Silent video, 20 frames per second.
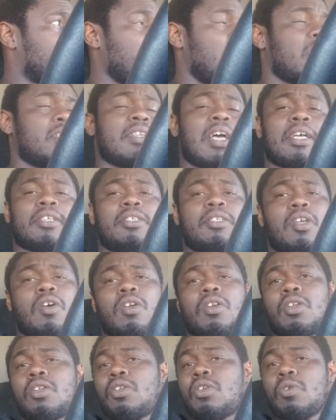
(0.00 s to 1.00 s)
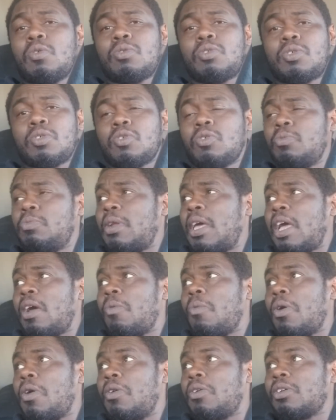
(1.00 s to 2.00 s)
things I see on the YouTube
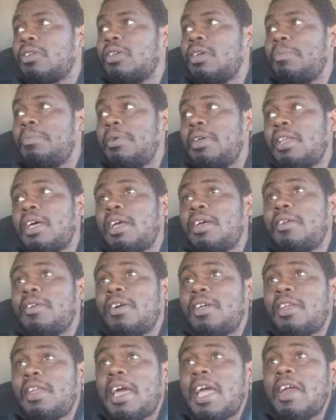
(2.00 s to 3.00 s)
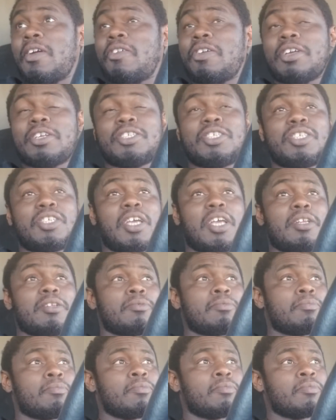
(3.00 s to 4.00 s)
network, it'd be like hilarious shit.
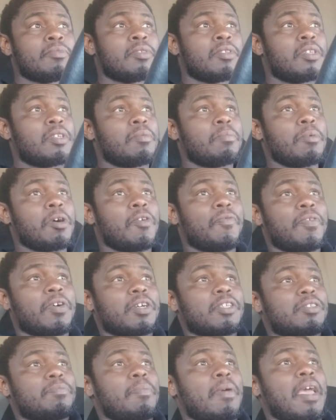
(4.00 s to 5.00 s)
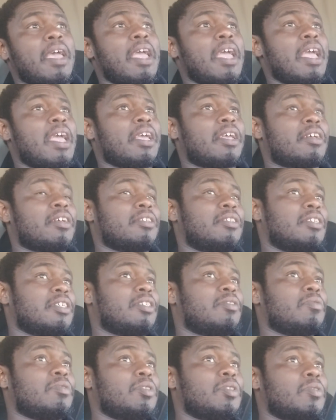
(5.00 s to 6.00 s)
Motherfuckers mad because
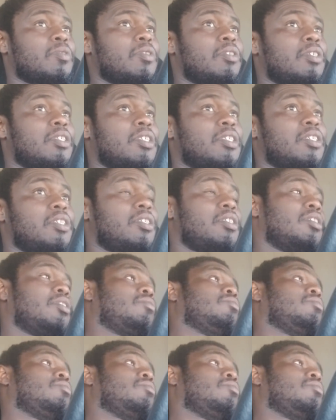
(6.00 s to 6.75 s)
this one doing this and this